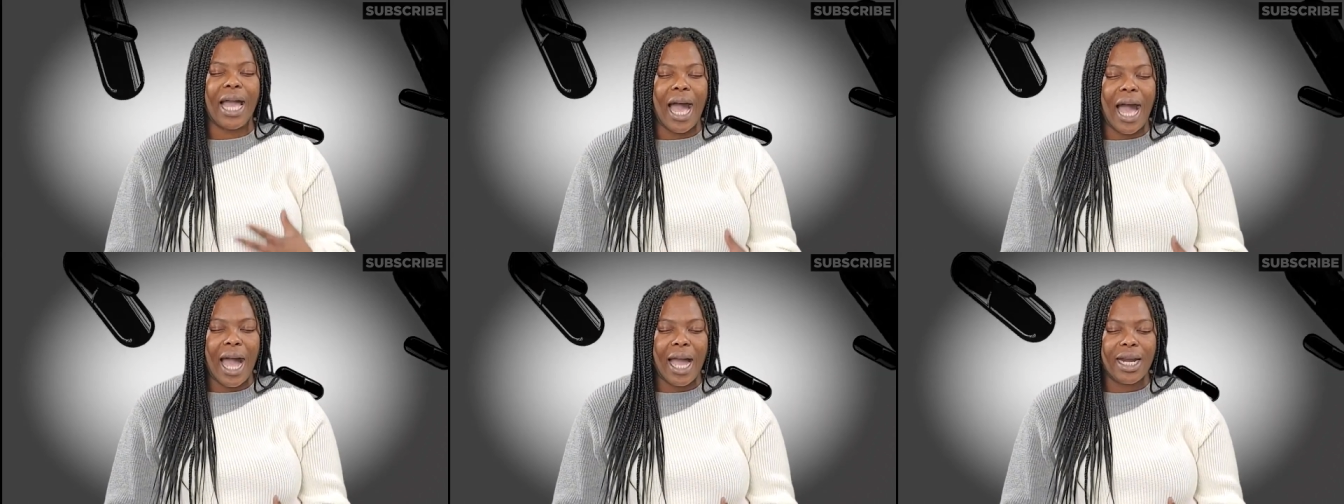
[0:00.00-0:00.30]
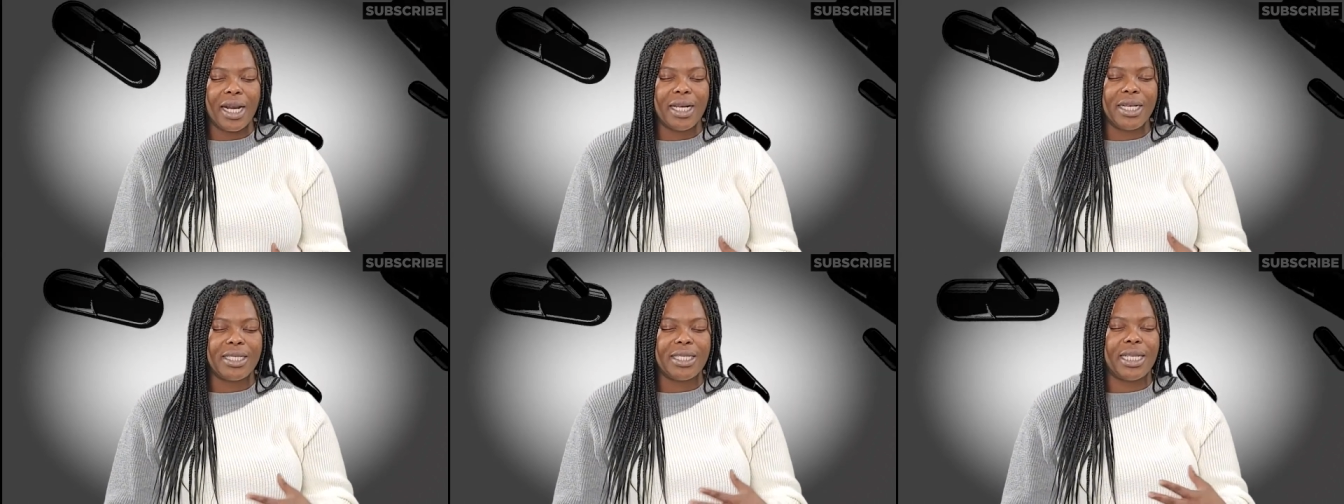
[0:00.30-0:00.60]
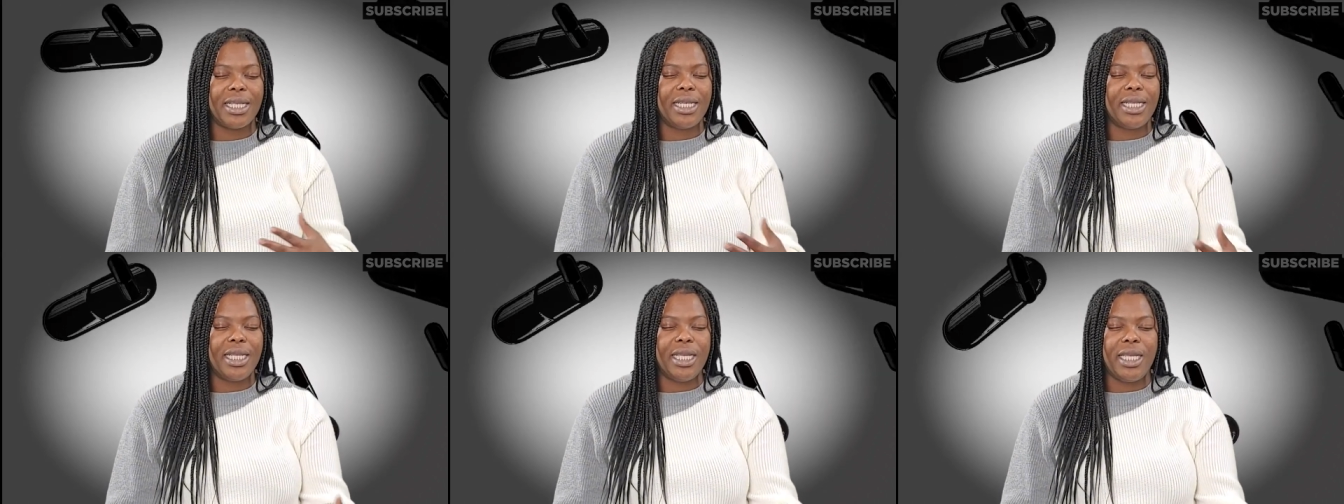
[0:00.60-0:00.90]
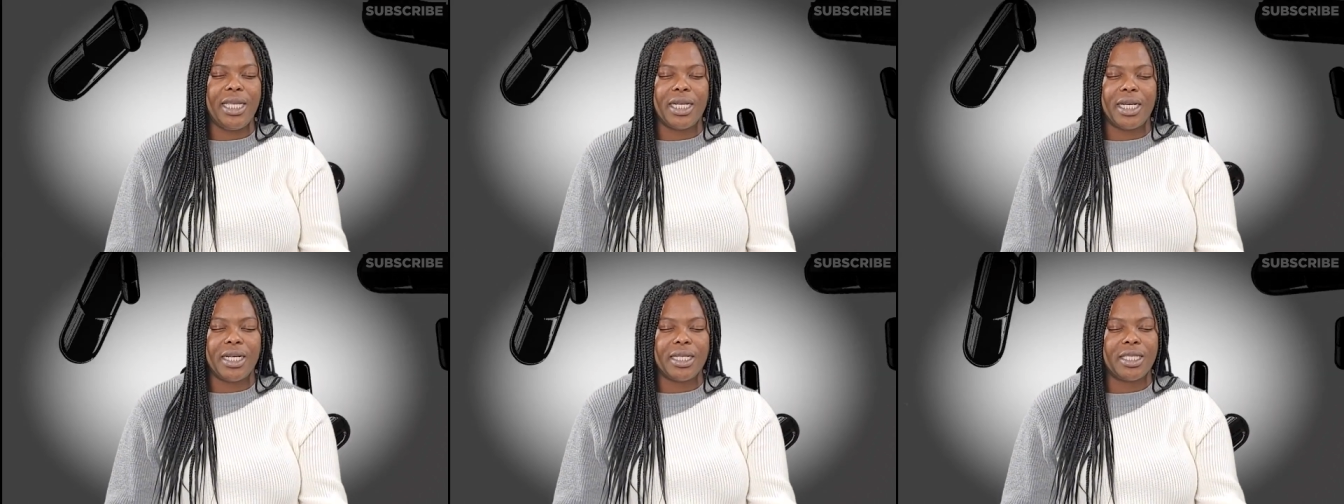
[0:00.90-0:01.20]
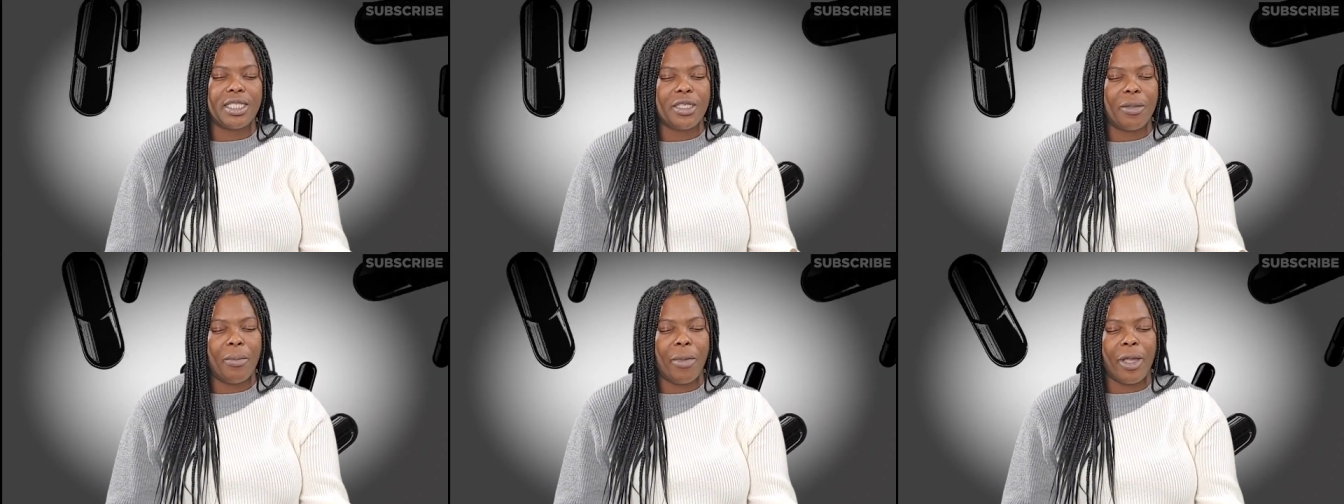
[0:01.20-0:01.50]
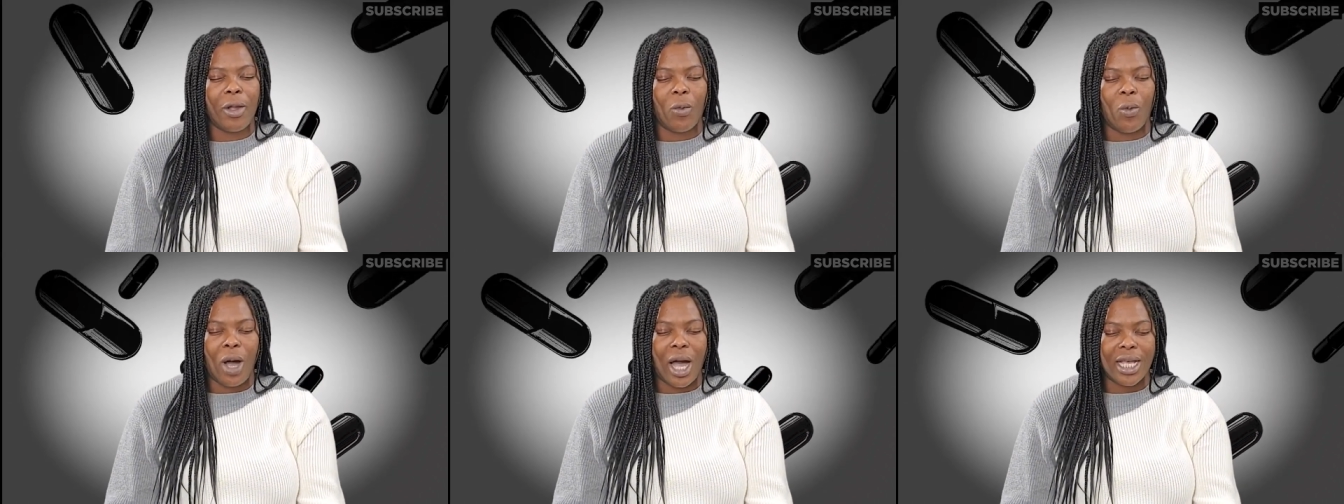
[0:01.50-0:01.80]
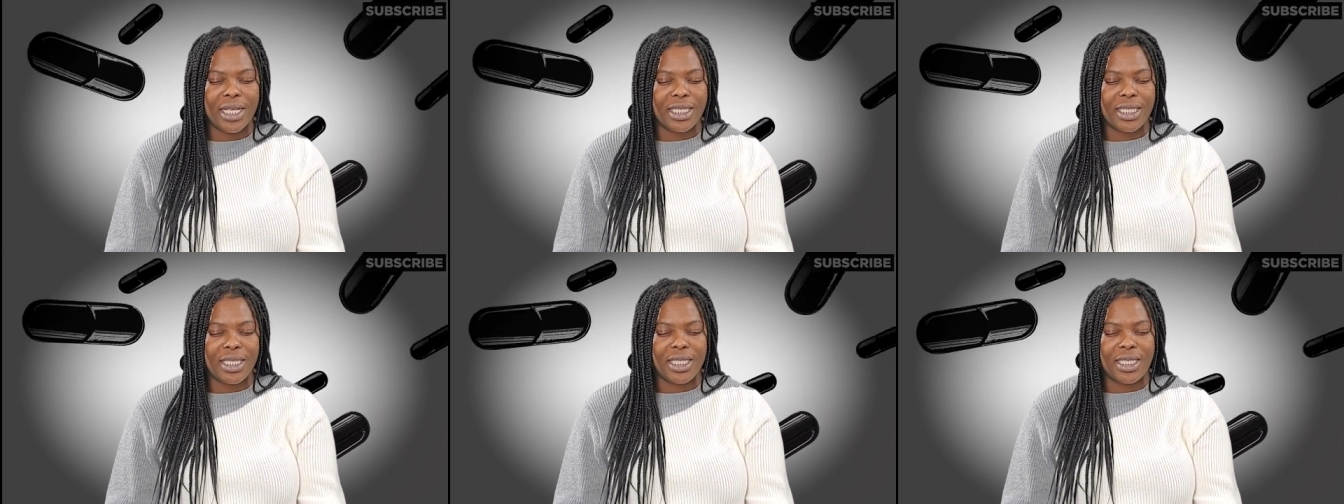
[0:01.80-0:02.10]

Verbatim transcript: guide us and lead us to make wise